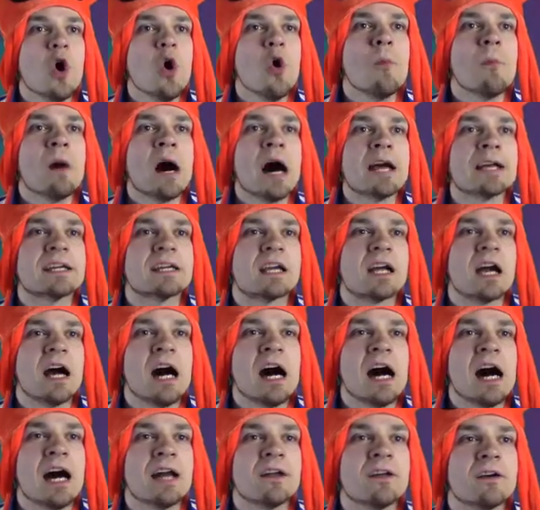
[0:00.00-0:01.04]
my
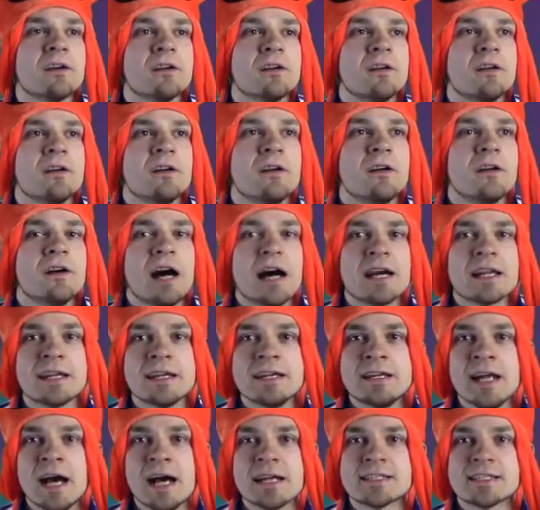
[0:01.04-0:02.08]
god! I did
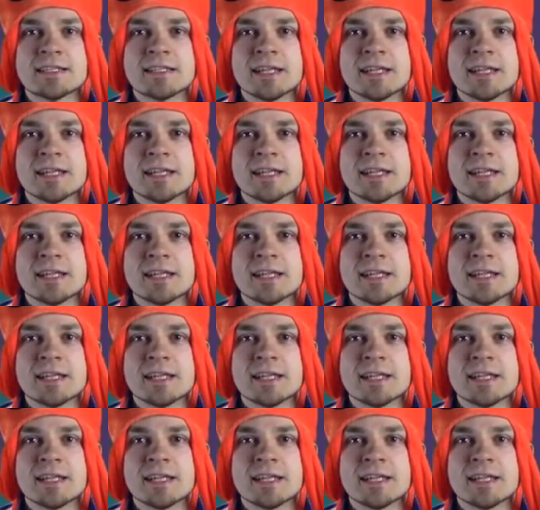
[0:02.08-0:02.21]
not see